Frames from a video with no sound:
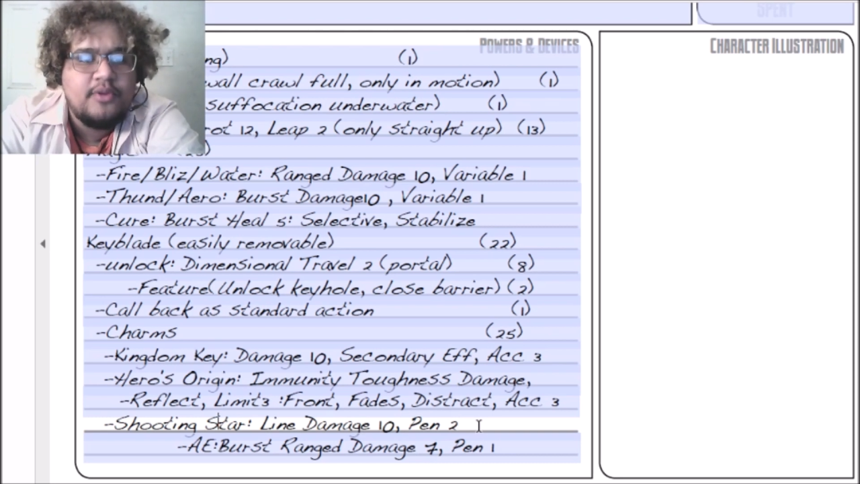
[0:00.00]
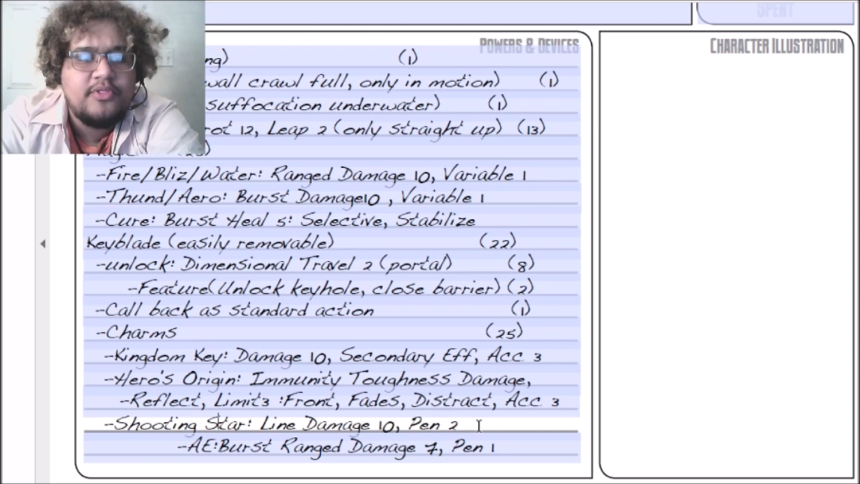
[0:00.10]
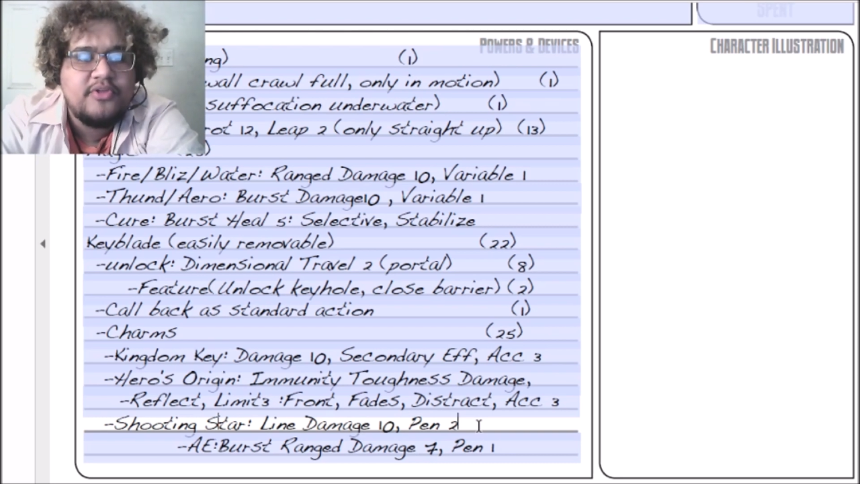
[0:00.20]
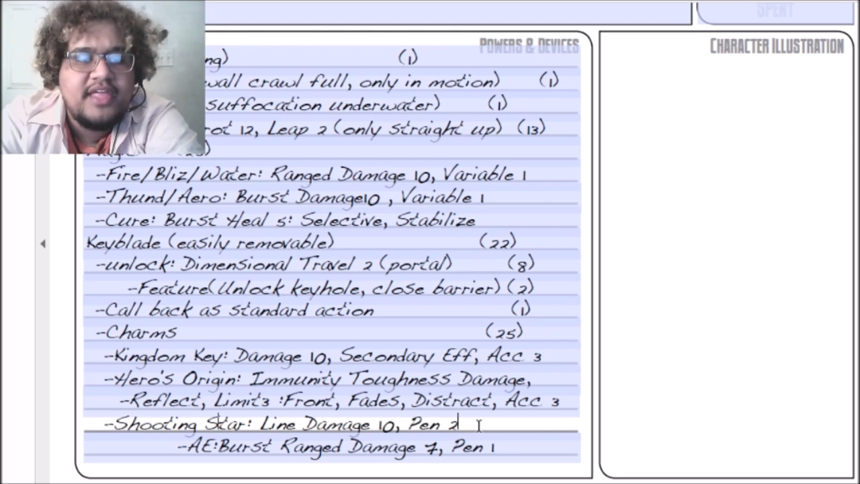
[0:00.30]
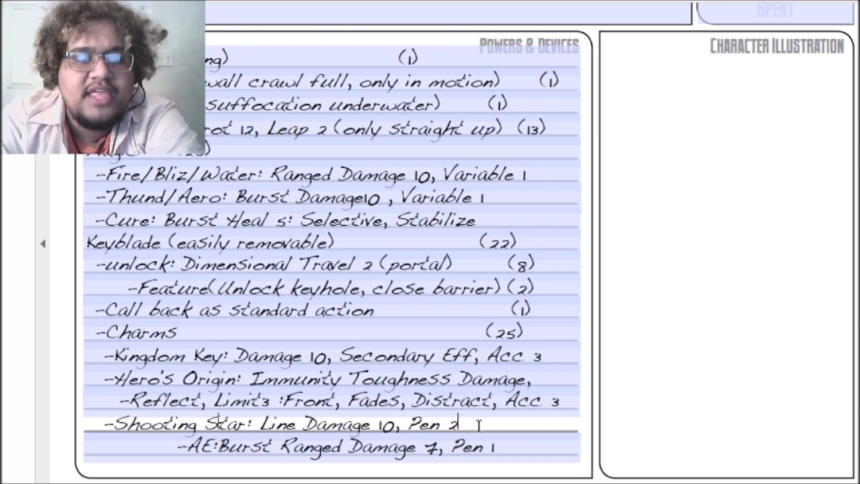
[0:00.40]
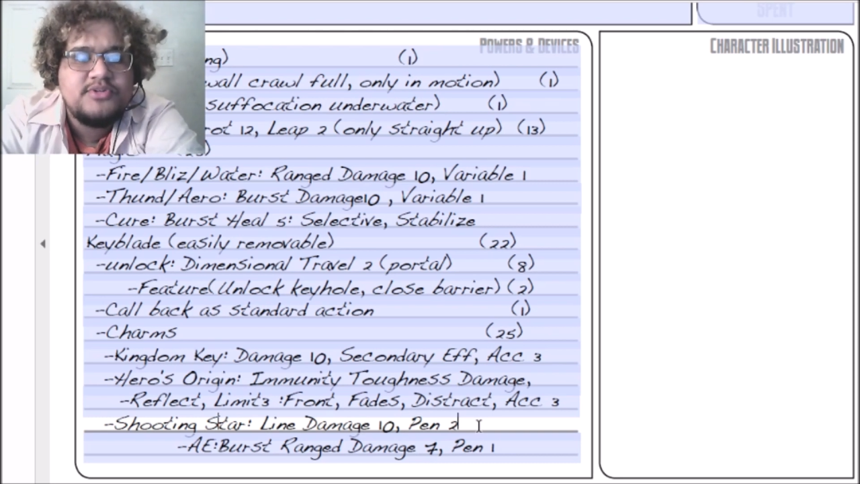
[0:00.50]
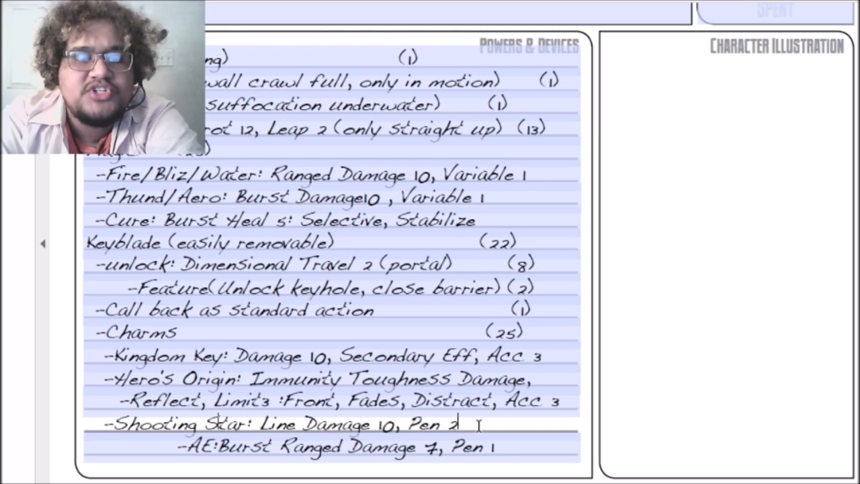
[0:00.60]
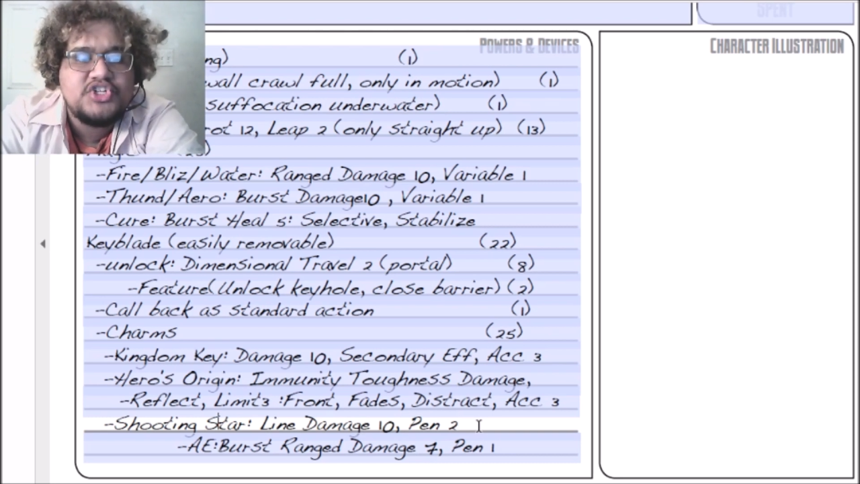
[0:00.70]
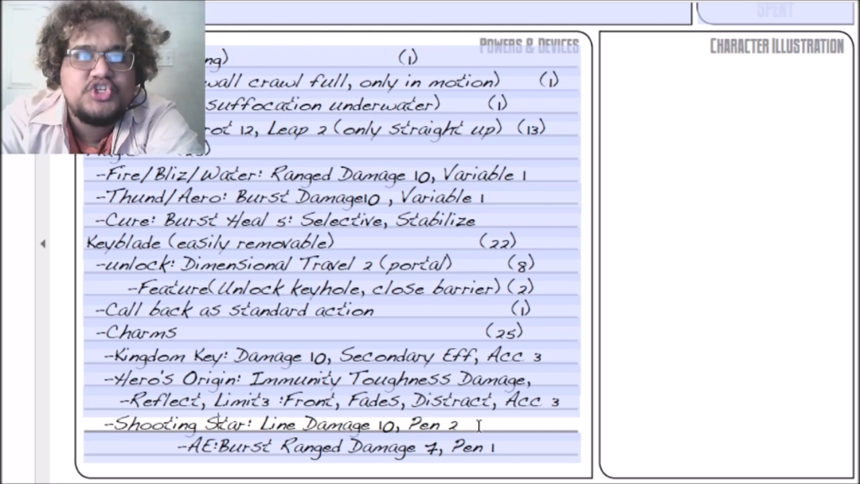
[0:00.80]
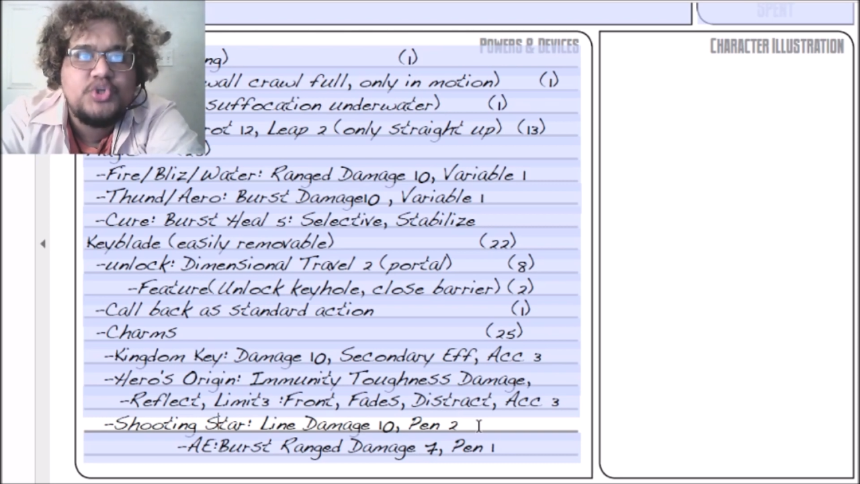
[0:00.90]
it looked like he was
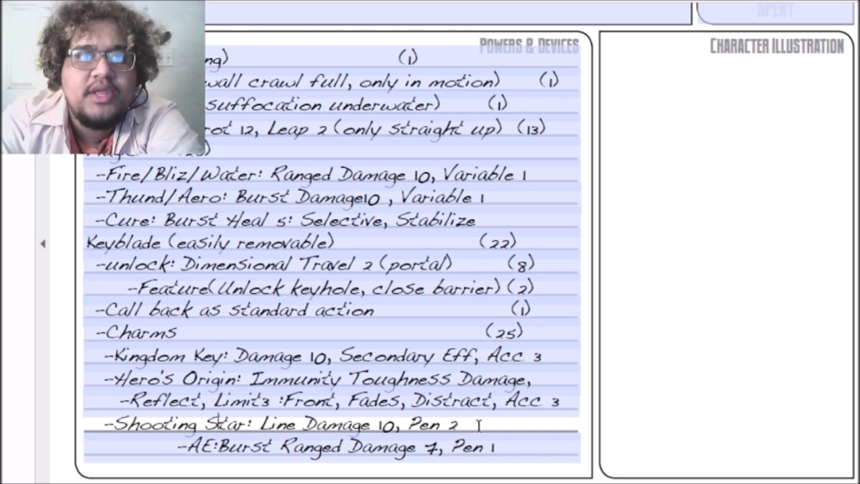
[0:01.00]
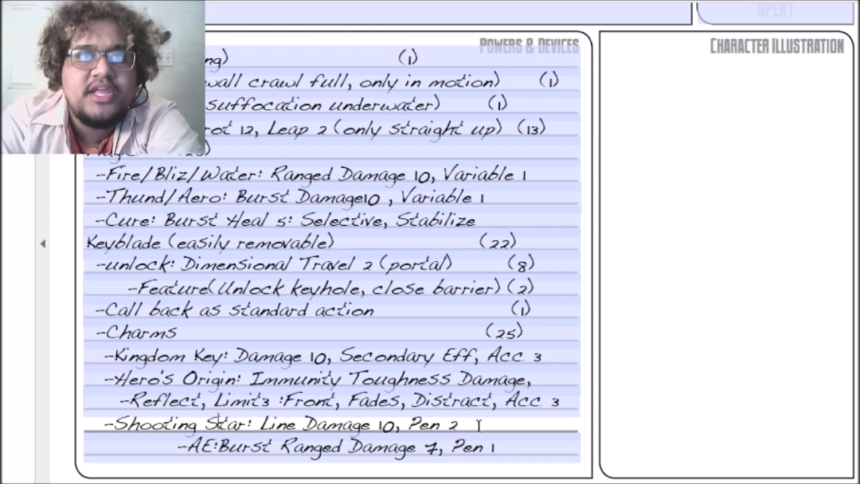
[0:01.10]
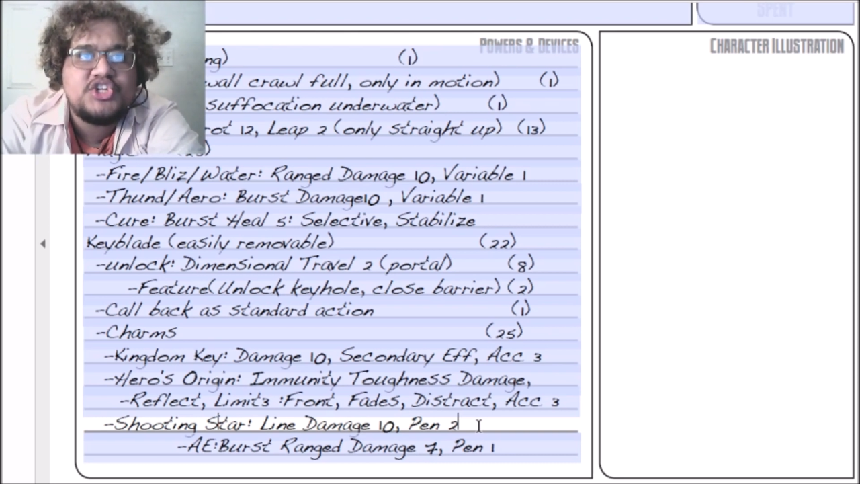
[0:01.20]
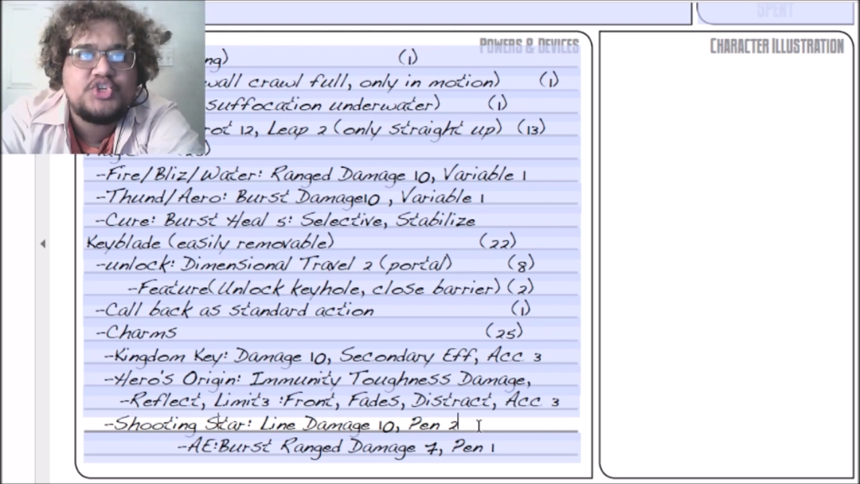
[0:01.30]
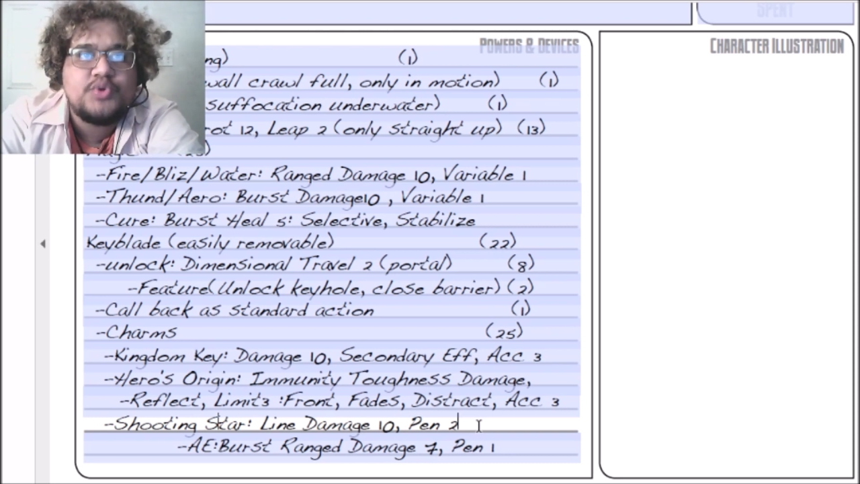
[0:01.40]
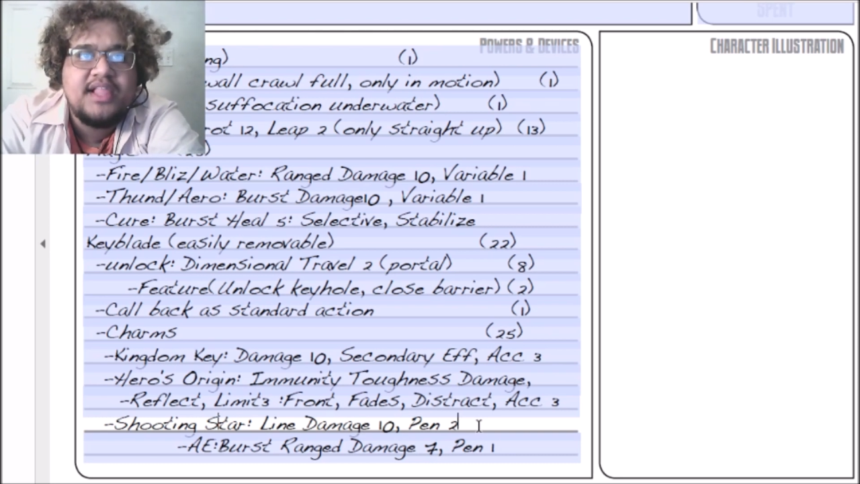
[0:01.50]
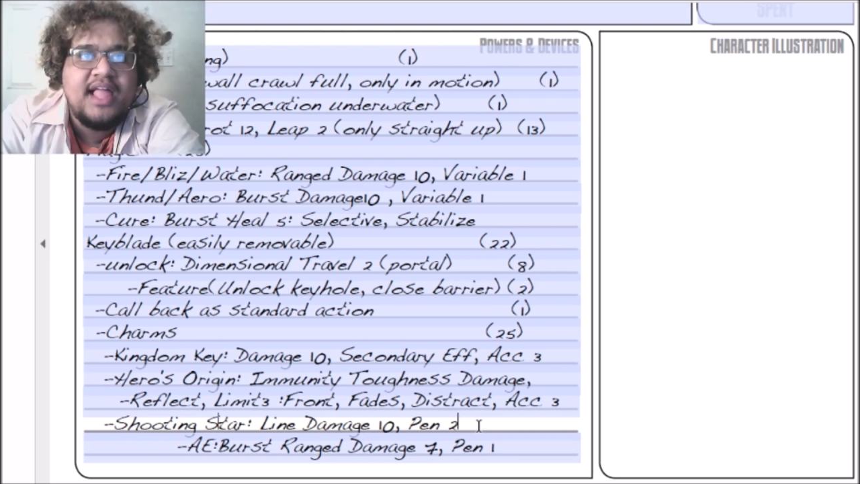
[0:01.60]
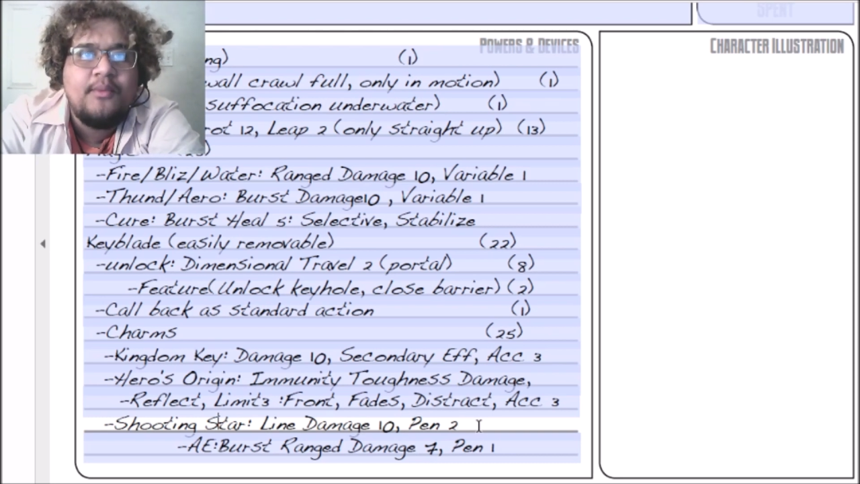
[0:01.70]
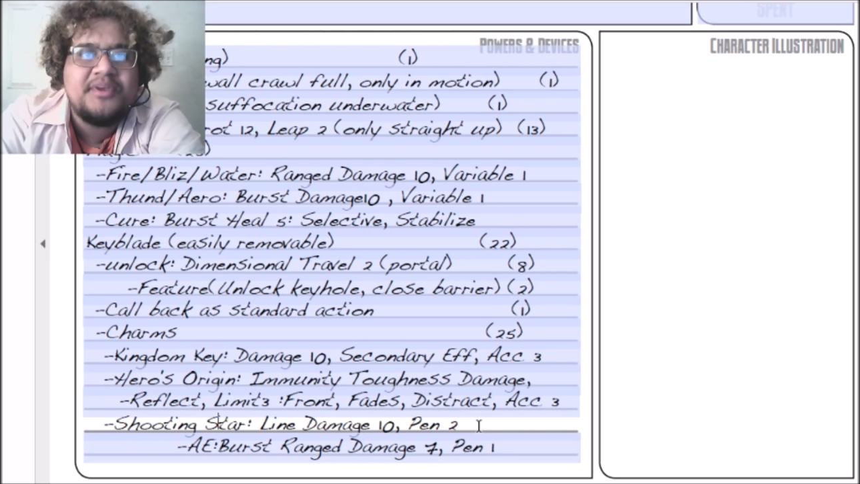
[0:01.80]
just shooting in a straight line.